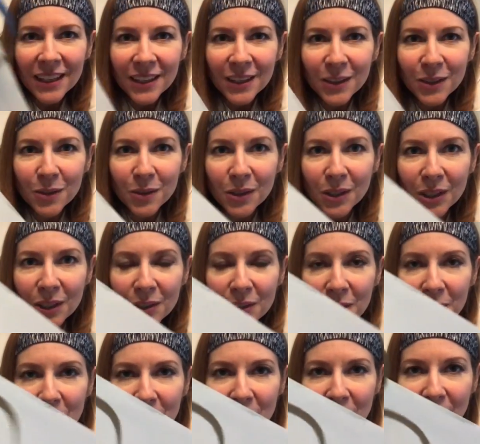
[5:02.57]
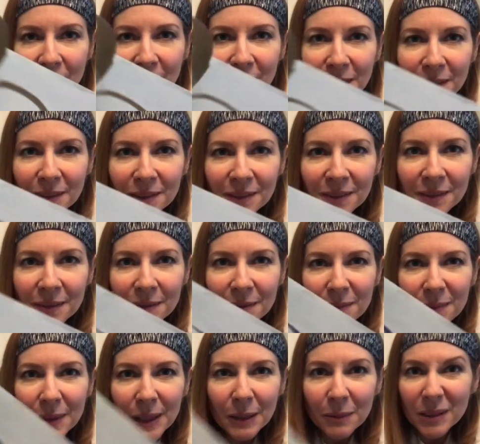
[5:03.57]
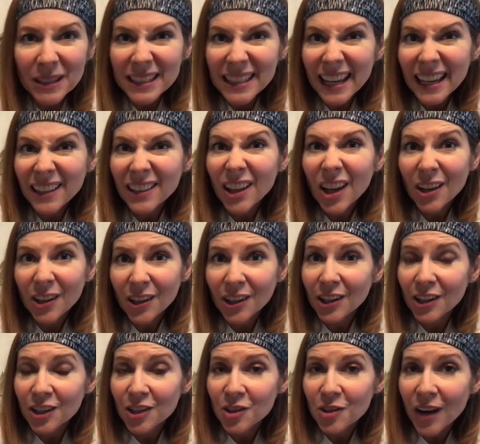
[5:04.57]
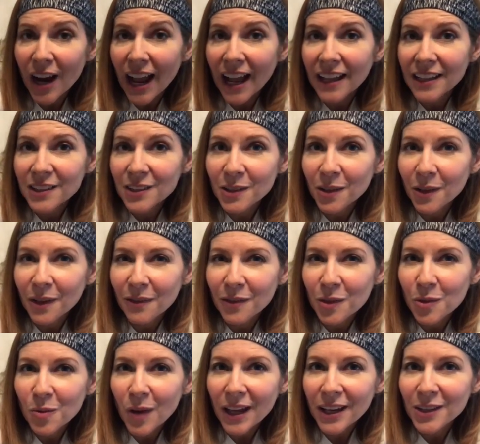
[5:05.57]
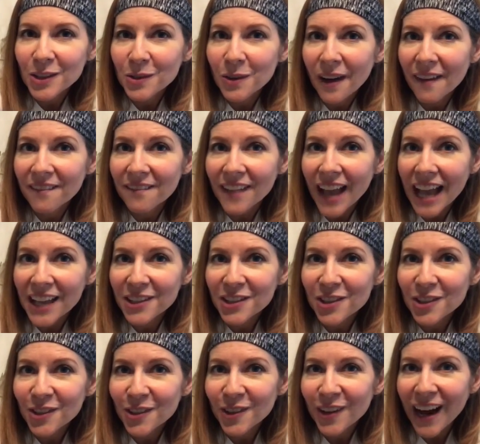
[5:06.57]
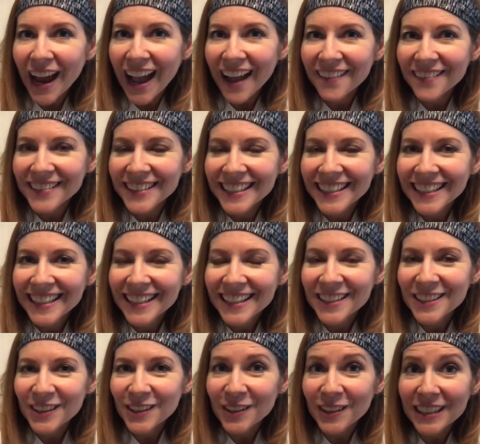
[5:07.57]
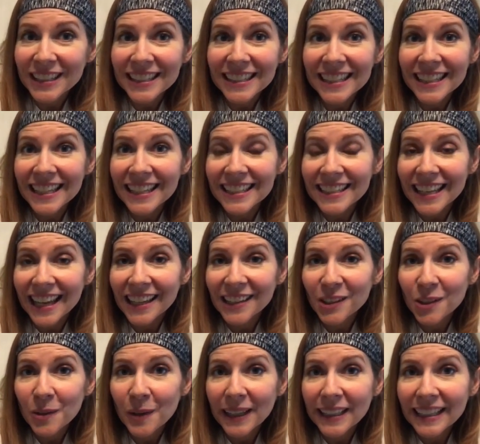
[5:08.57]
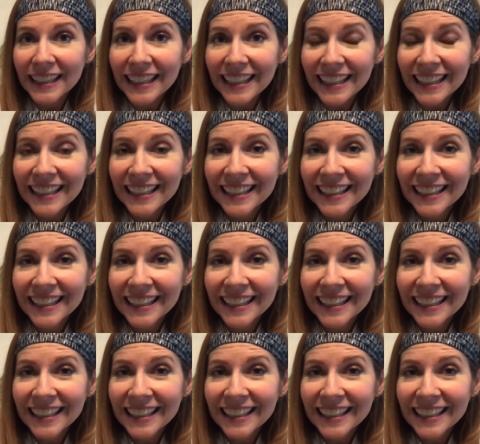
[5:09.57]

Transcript: you could use glue, but it would take longer to dry. So if you want to do a faster craft so you can see it done quickly,